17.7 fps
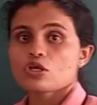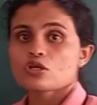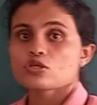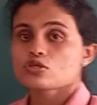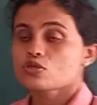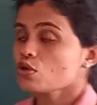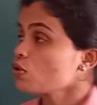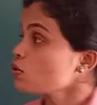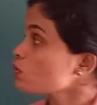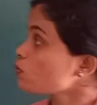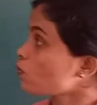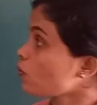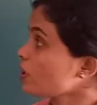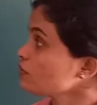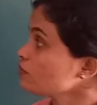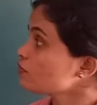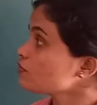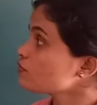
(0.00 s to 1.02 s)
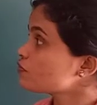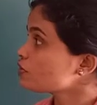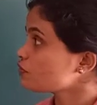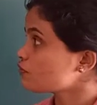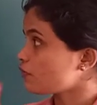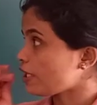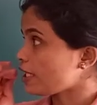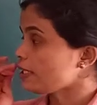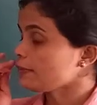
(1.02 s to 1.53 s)
So
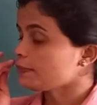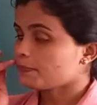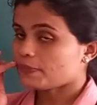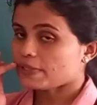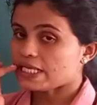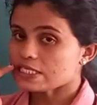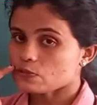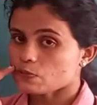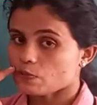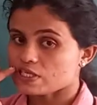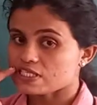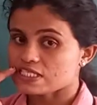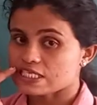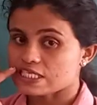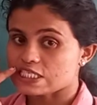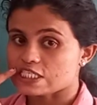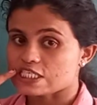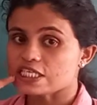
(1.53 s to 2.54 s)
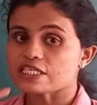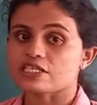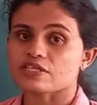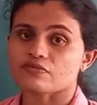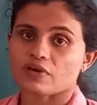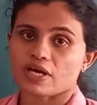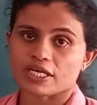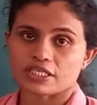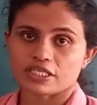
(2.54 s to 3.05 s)
155 plus 160
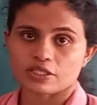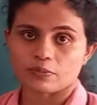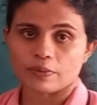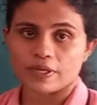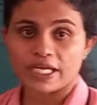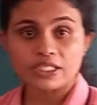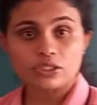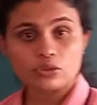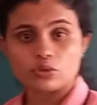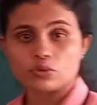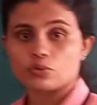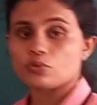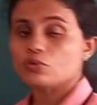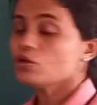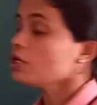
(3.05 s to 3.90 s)
divided by 2.